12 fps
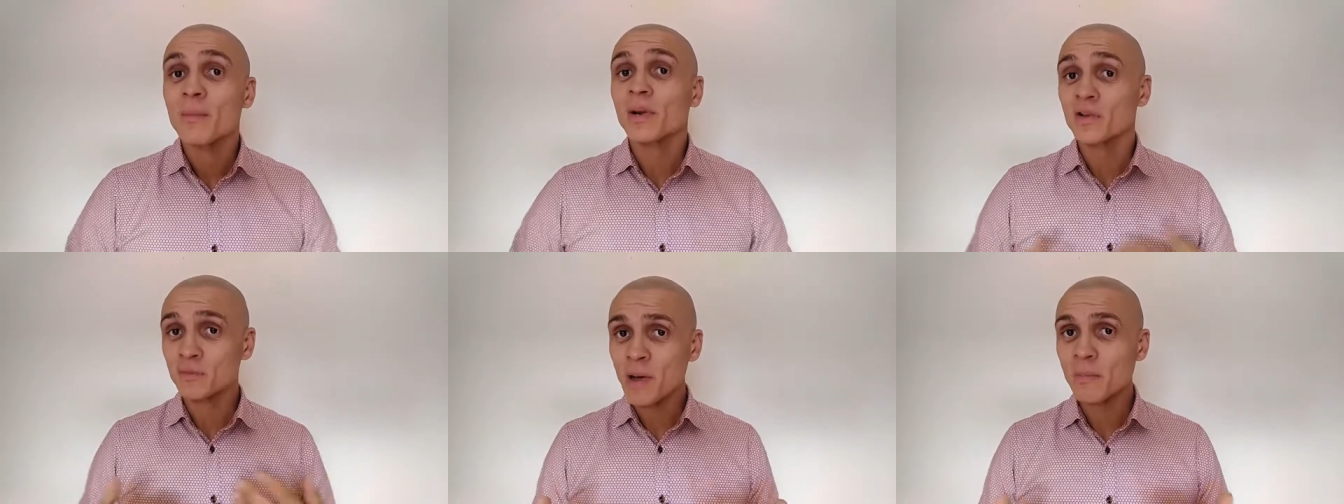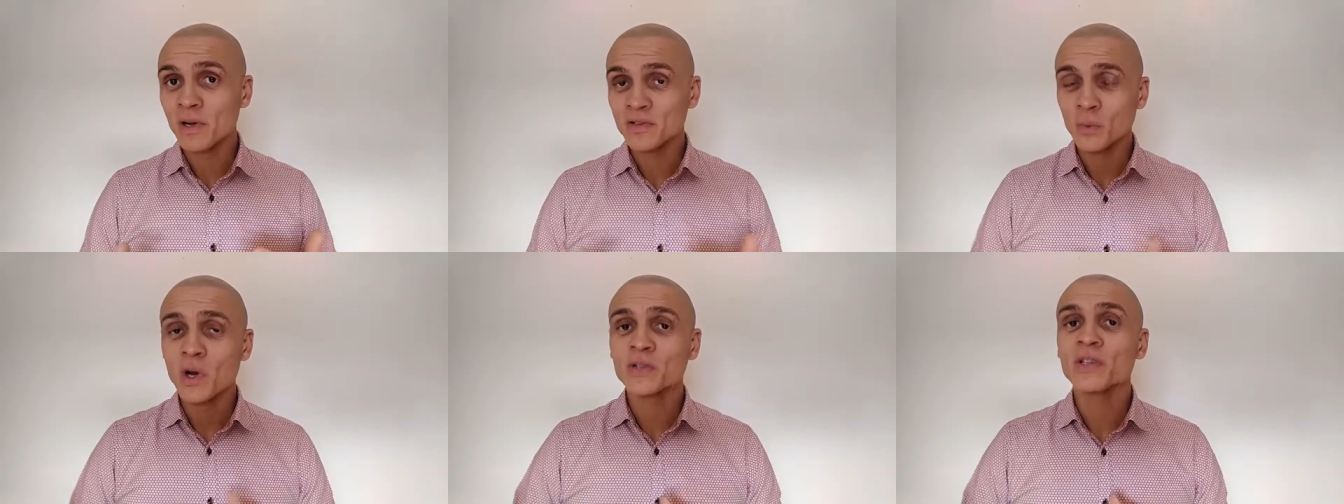Because remember,
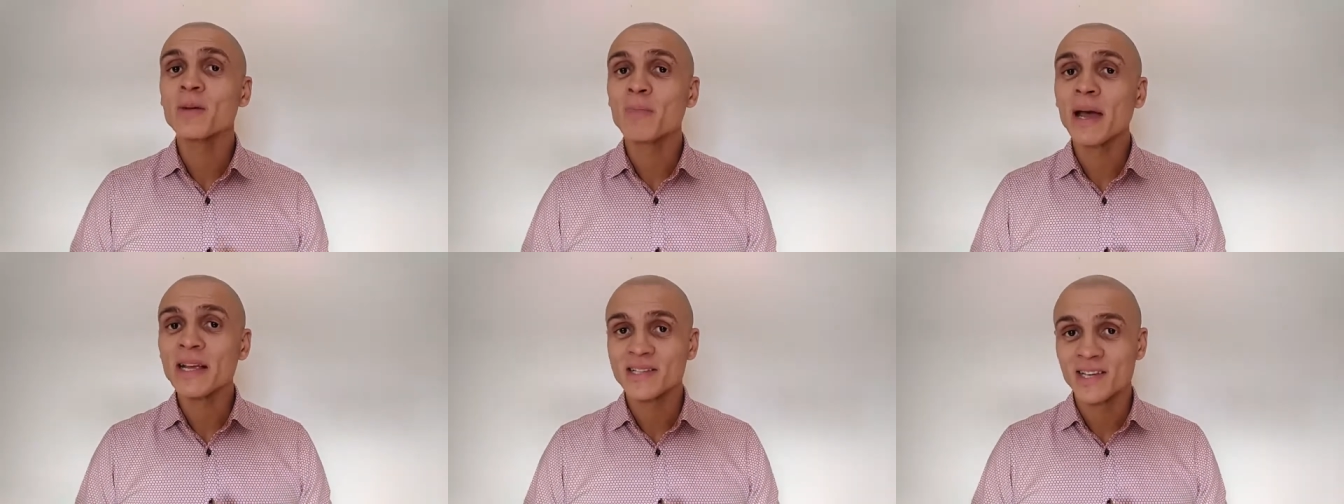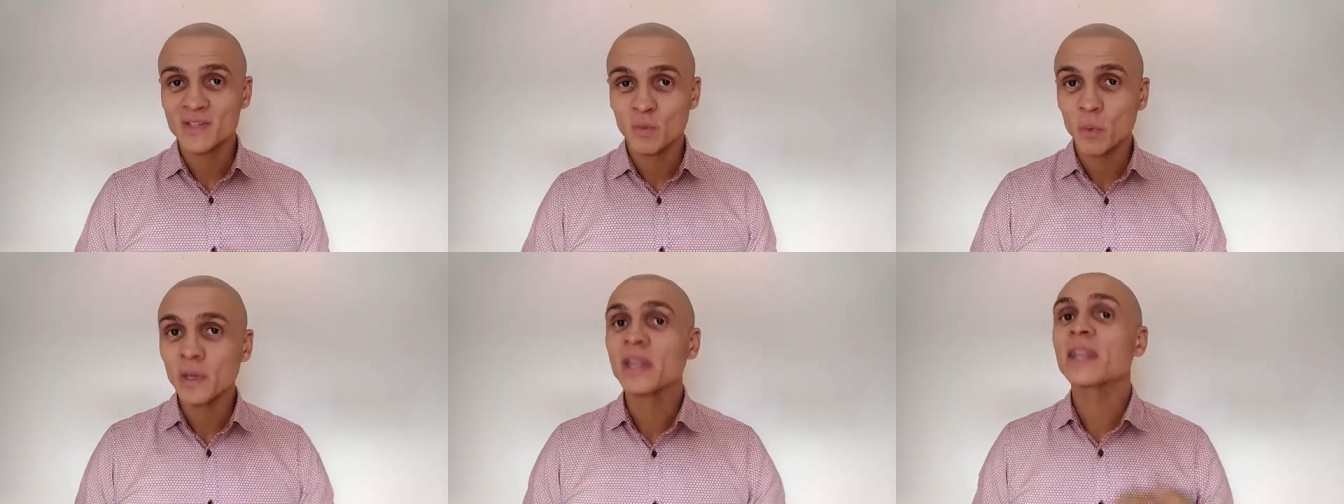it works on the basis
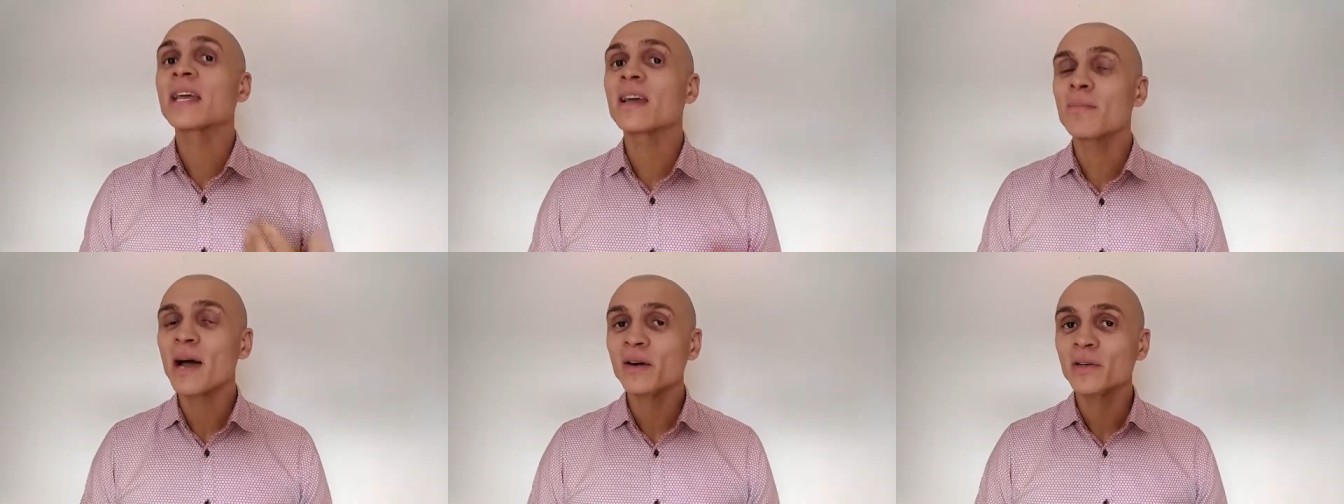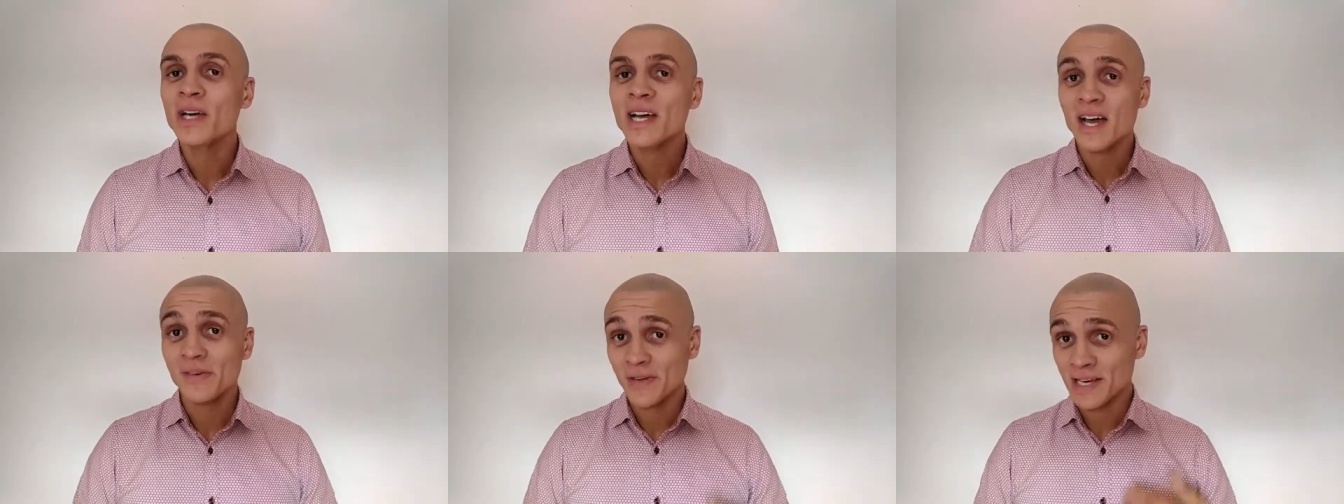what we think about
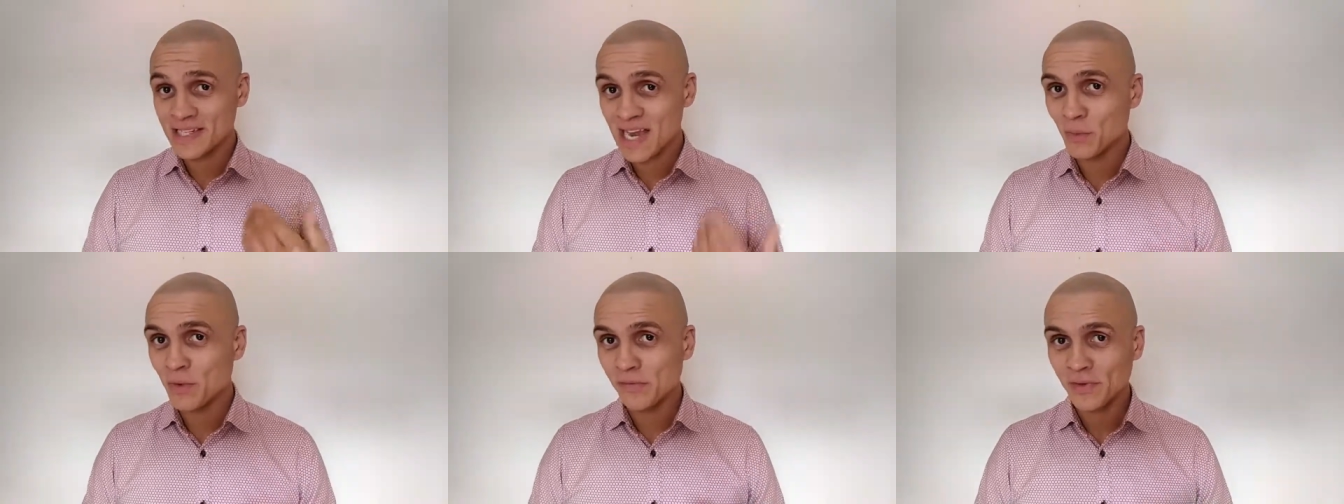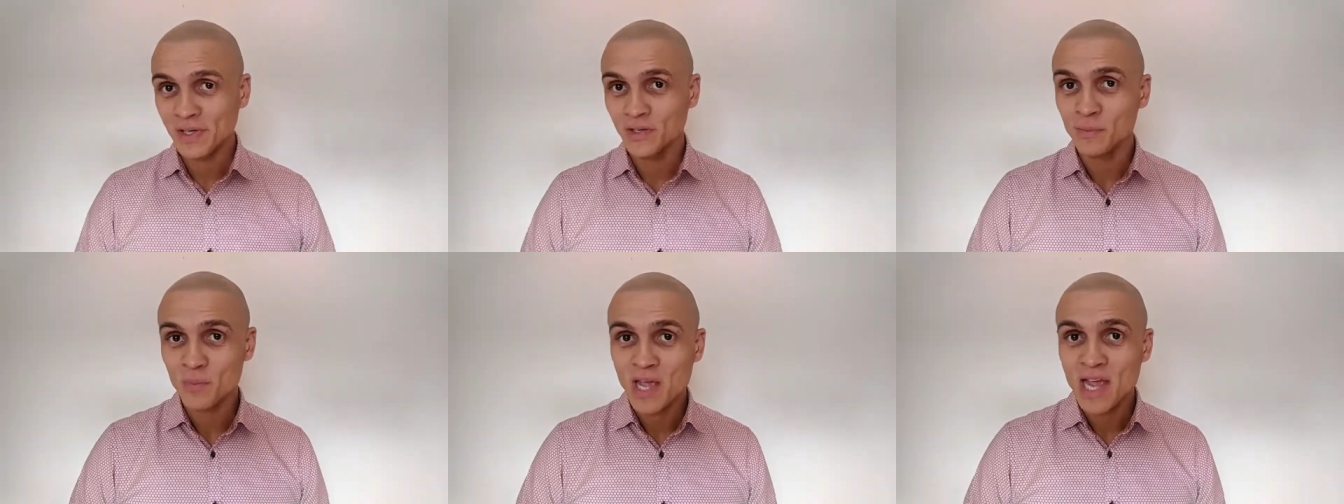affects how we
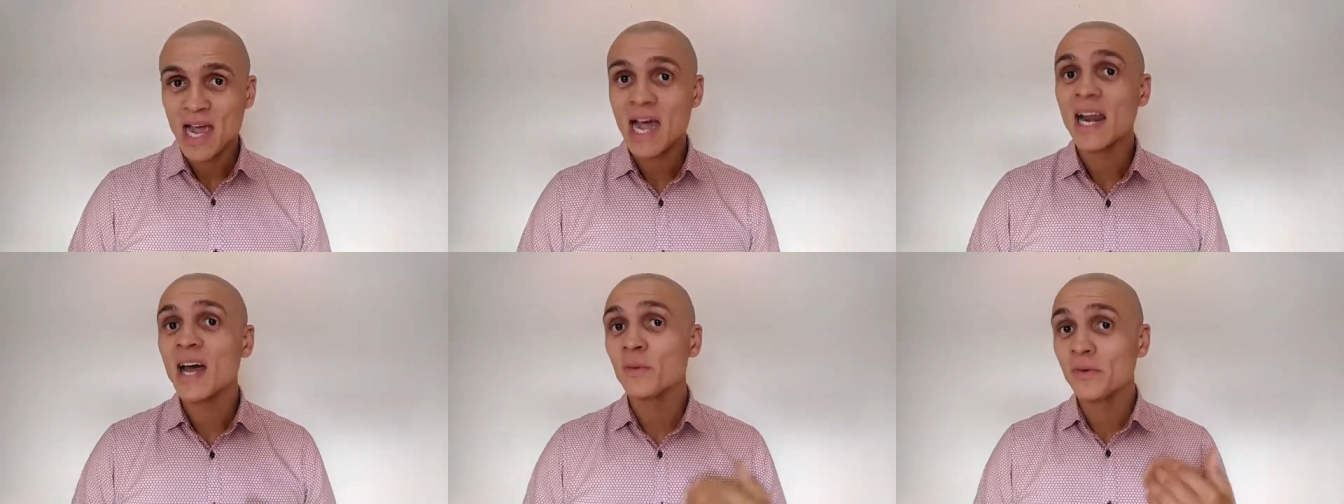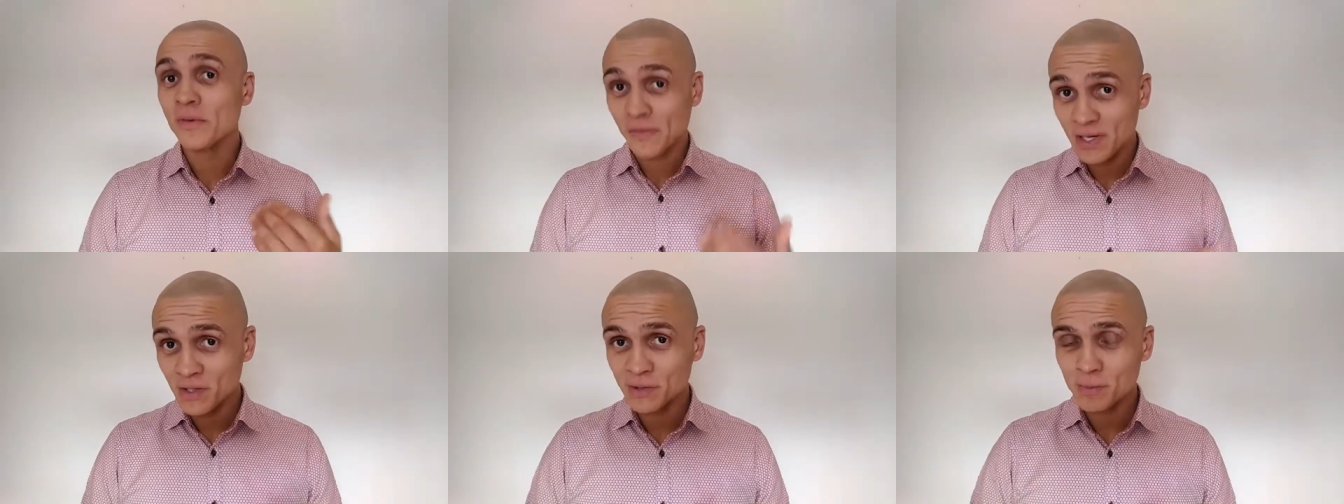feel, and how we
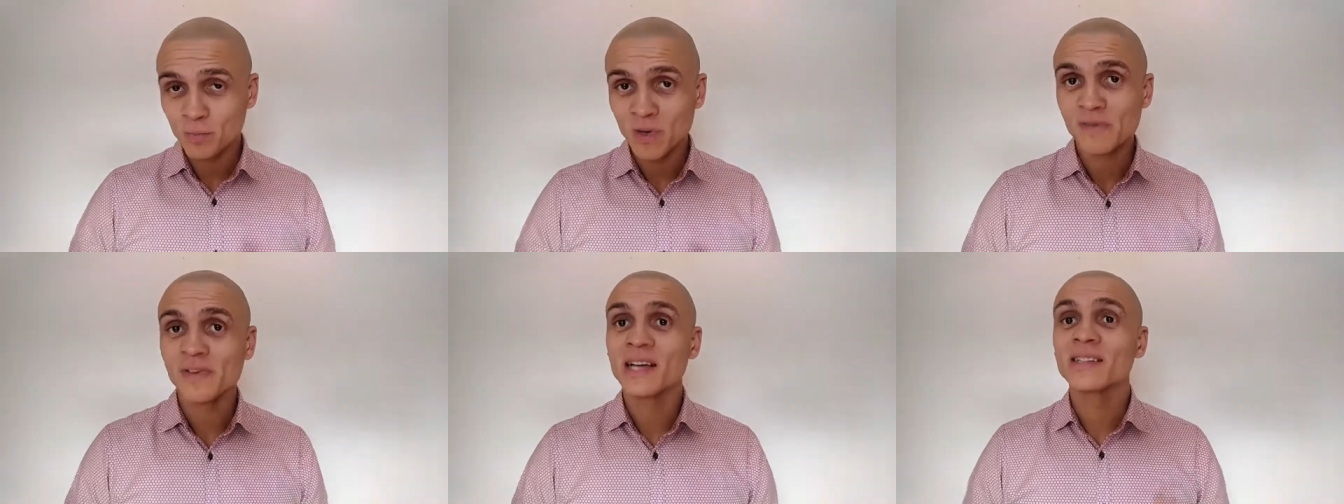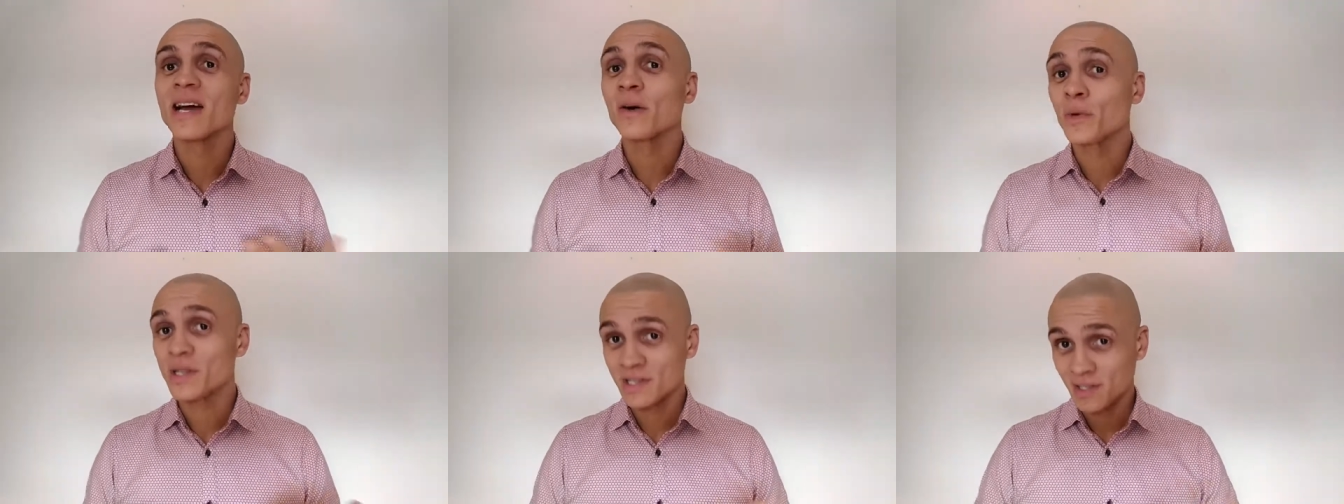feel affects how
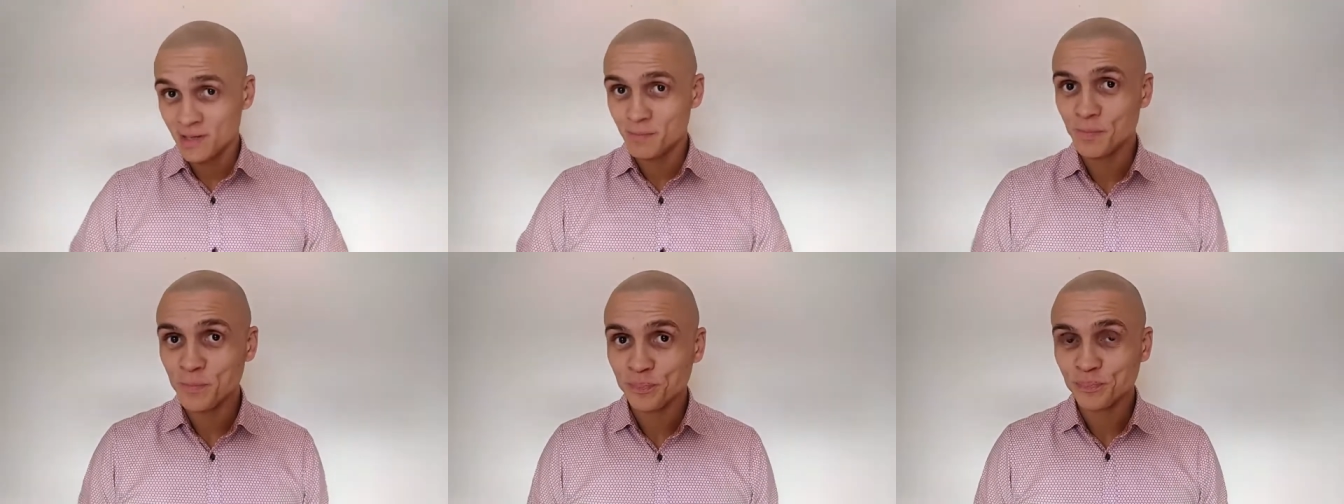we sleep.